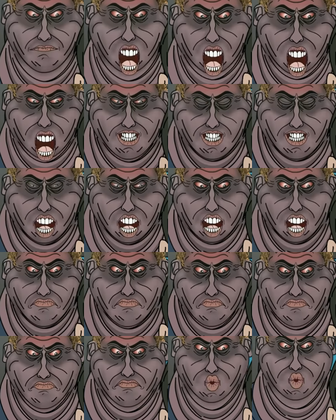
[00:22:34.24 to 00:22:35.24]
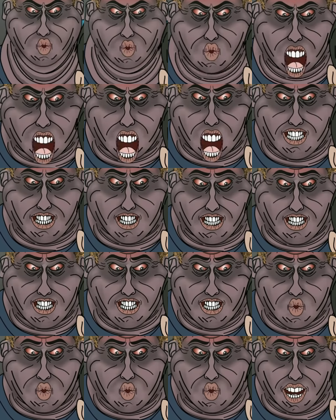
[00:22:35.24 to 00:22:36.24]
Sir, you don't
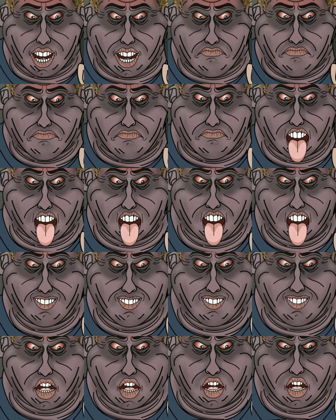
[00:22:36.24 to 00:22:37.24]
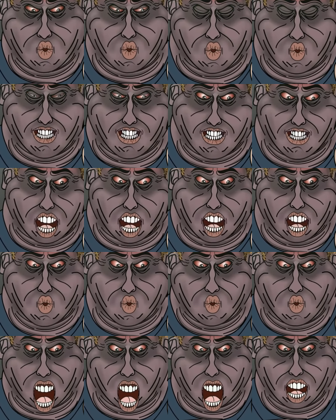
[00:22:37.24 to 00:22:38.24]
understand. I need those
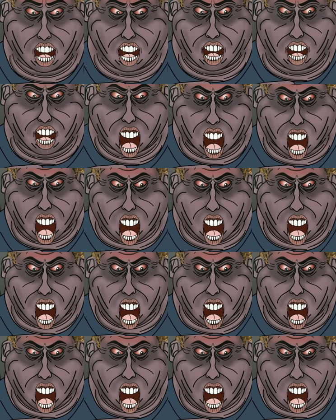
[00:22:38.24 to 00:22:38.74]
ice creams.